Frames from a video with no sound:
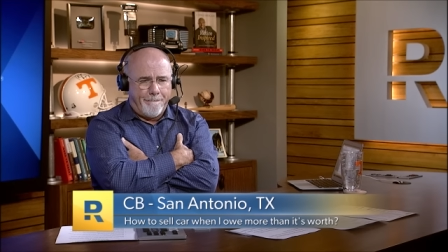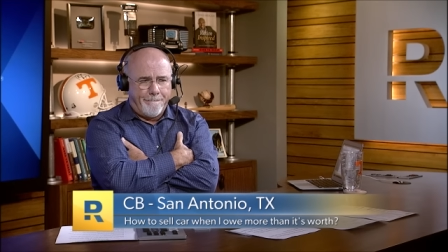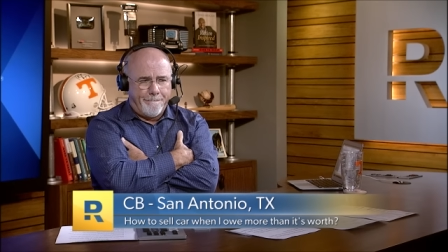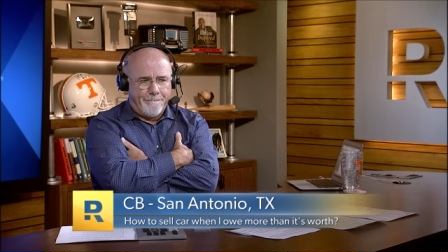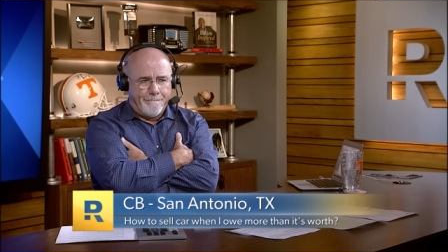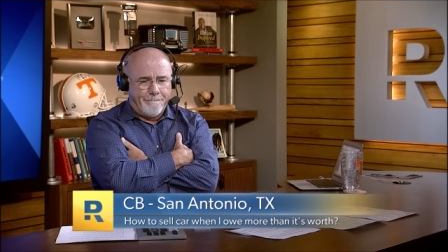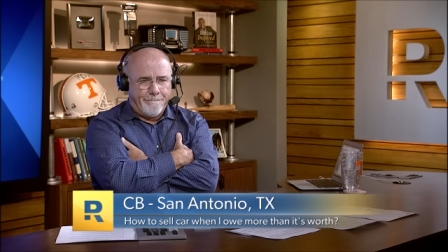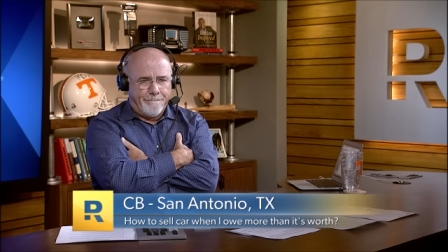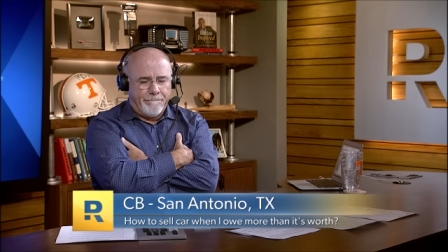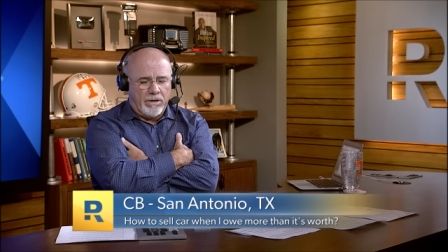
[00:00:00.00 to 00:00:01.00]
Yes, sir.
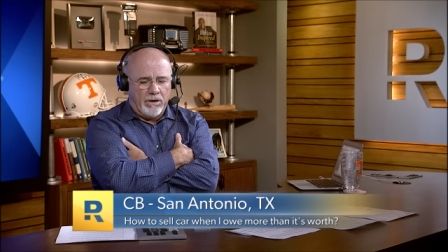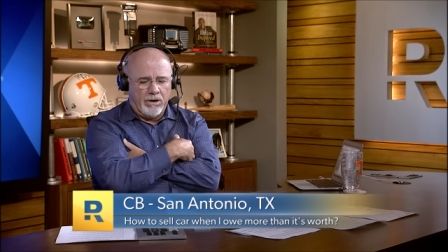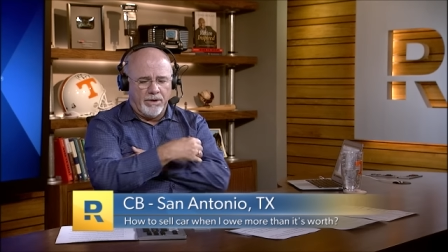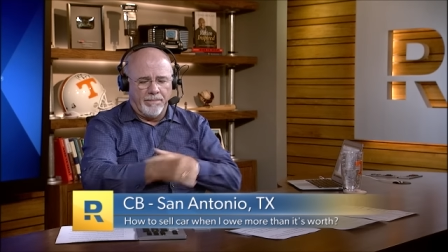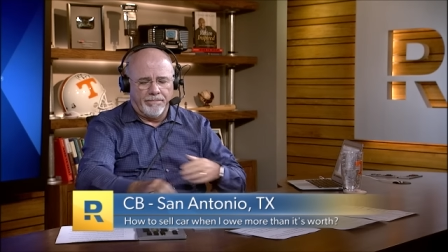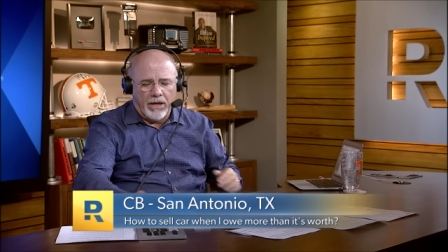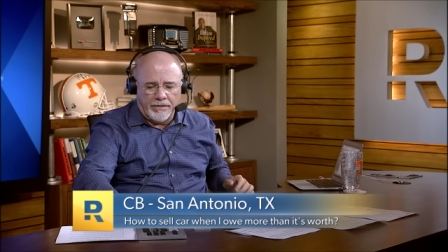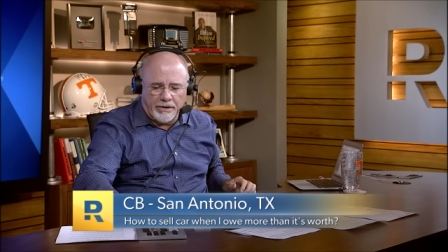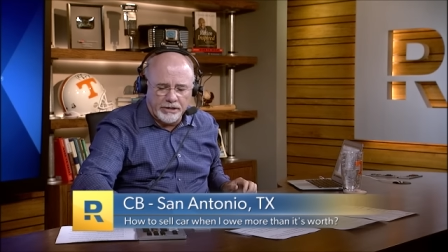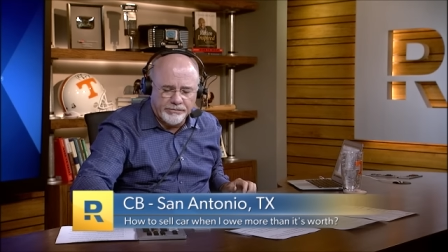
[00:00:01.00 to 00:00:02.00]
All right, man. Hey,
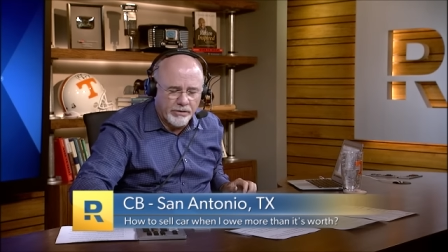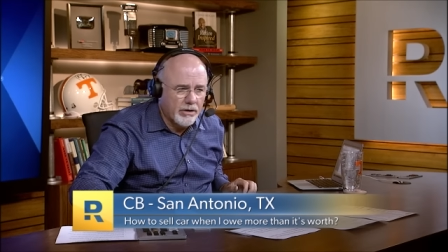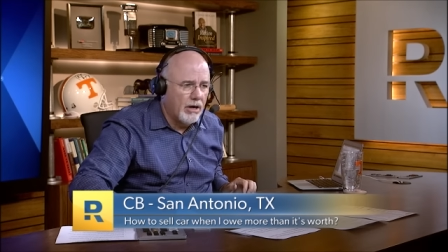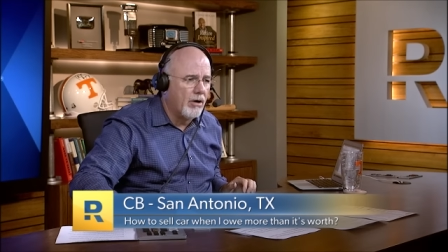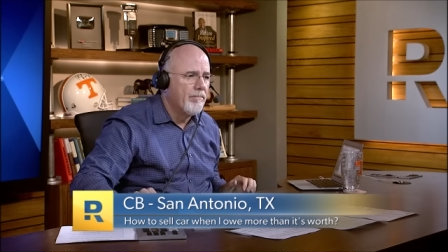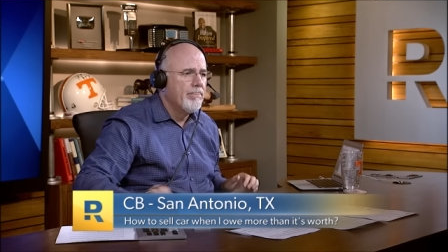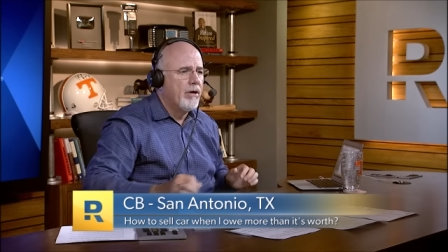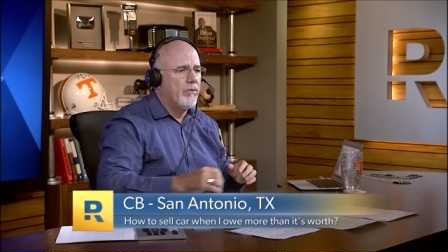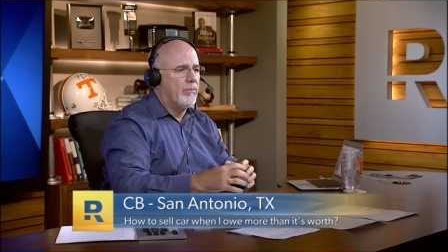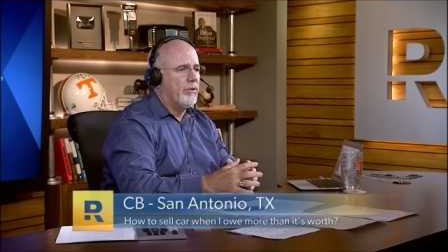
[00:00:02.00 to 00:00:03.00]
thanks for the call.
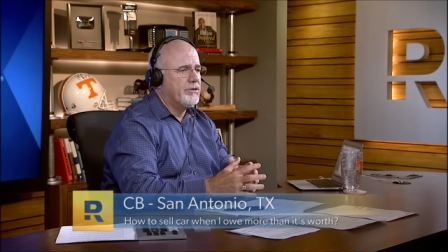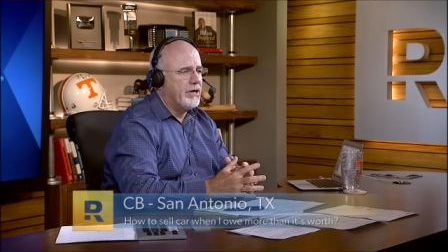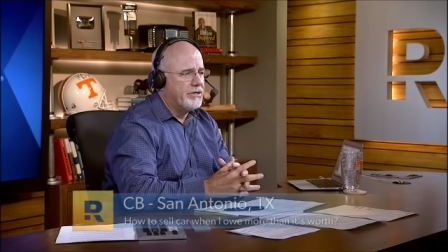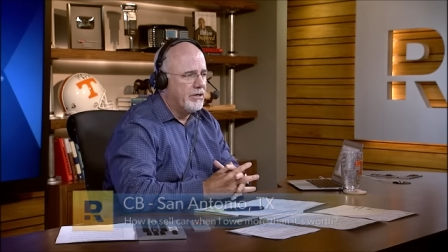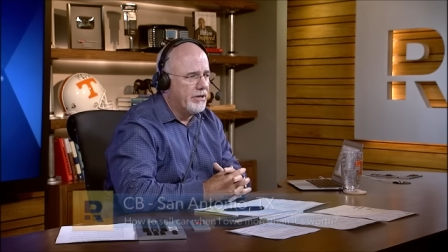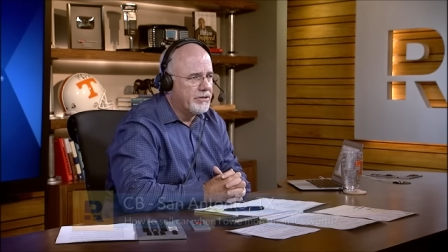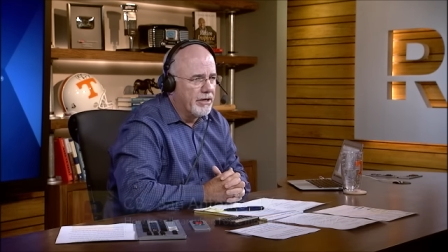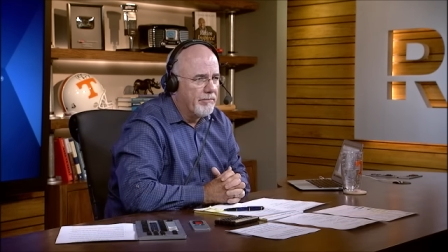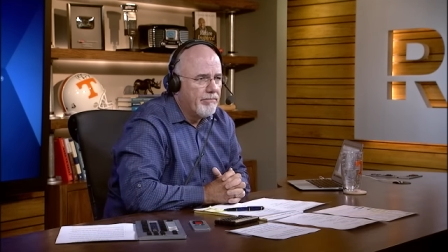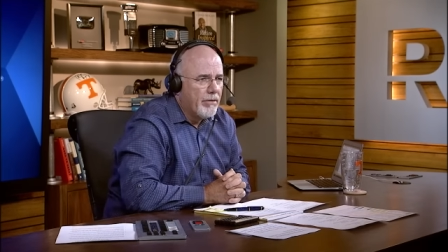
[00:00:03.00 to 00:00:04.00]
We appreciate you listening.